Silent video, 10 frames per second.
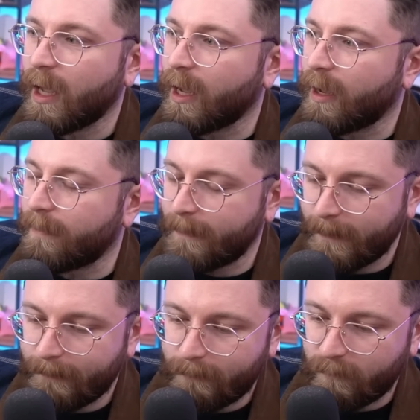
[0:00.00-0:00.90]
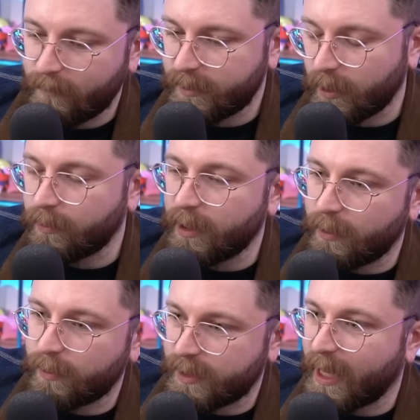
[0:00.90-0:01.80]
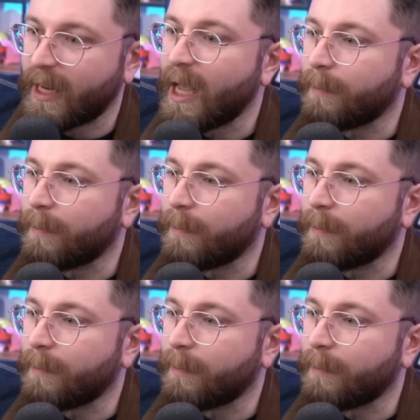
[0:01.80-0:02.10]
So, you know, there's that.